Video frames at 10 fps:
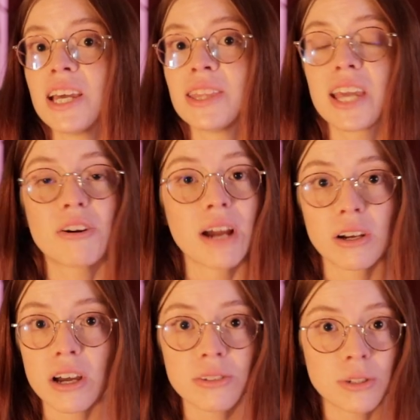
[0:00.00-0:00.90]
they are
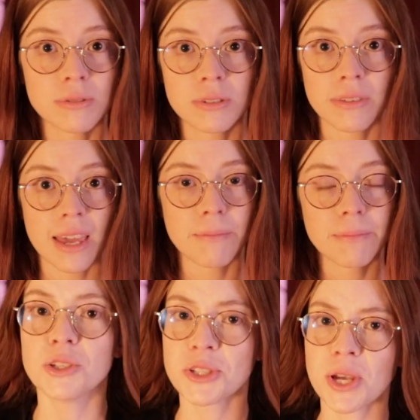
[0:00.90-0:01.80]
accustomed to them.
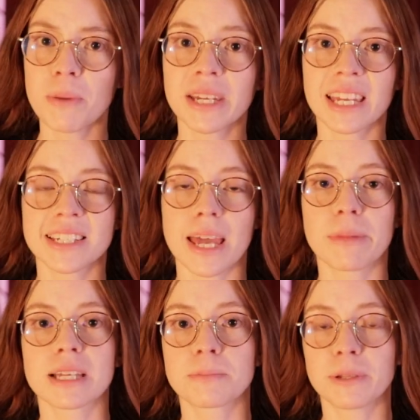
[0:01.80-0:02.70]
Some
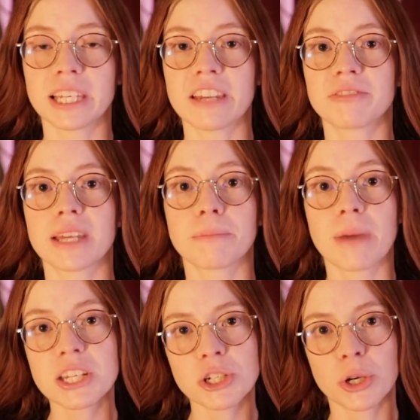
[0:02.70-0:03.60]
academics believe that
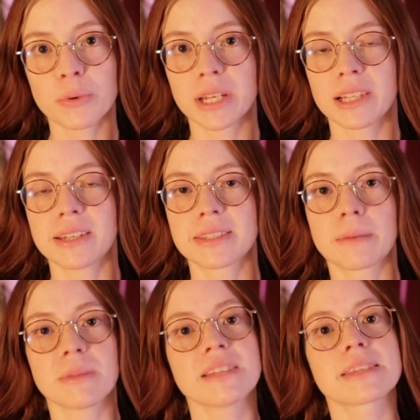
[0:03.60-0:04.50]
magical
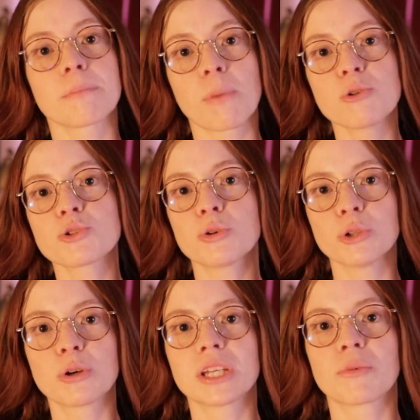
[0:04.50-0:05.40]
realism is a
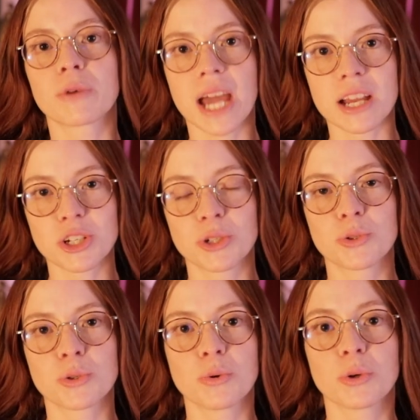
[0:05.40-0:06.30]
post-colonial reaction
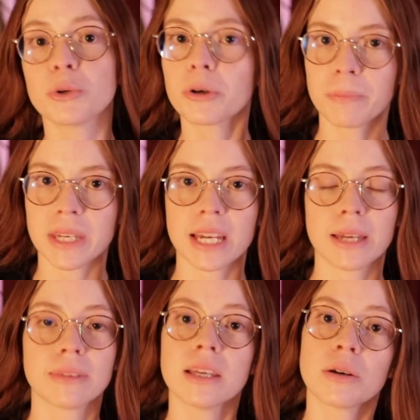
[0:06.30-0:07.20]
to
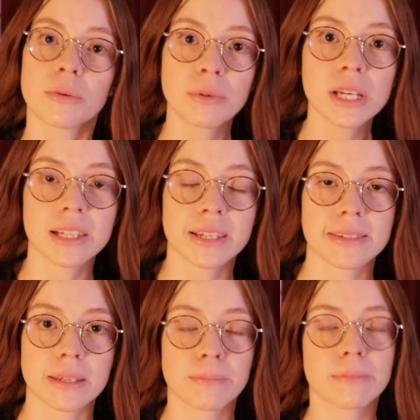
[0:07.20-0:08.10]
European
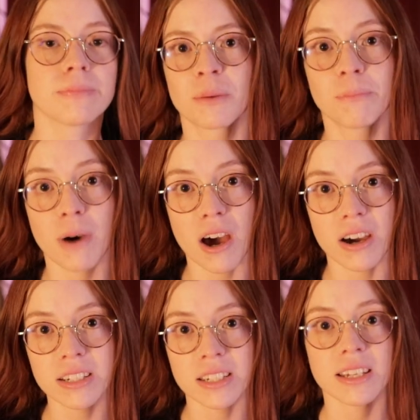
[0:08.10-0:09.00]
realism,
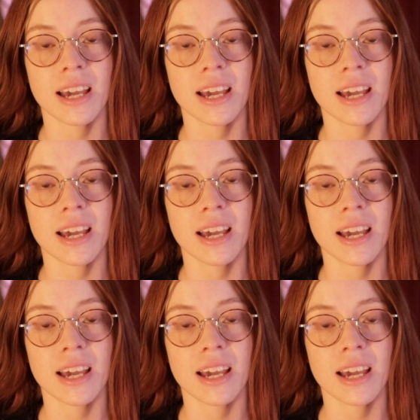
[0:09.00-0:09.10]
but